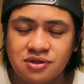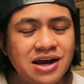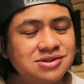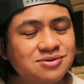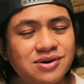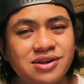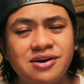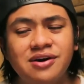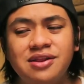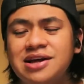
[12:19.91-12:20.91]
That's really
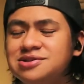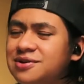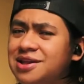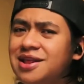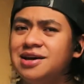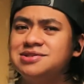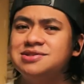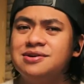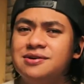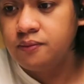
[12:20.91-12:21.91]
good. That's really nice.